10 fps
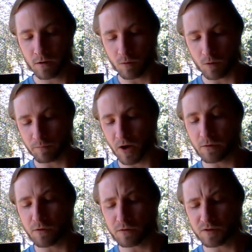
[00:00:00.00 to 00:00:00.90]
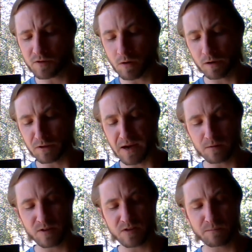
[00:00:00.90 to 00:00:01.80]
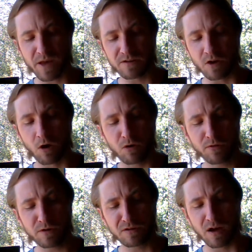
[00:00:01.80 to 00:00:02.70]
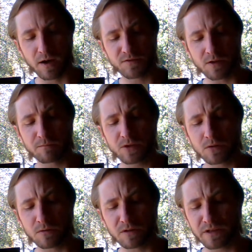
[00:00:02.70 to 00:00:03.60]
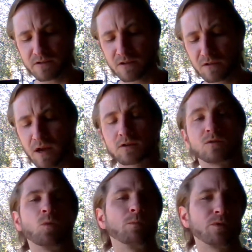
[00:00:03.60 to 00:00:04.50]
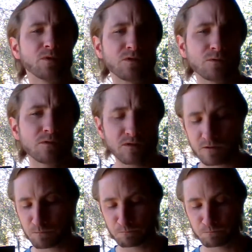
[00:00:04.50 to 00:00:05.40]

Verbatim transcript: or by those who are allowed to spend all their lives in purely intellectual pursuits?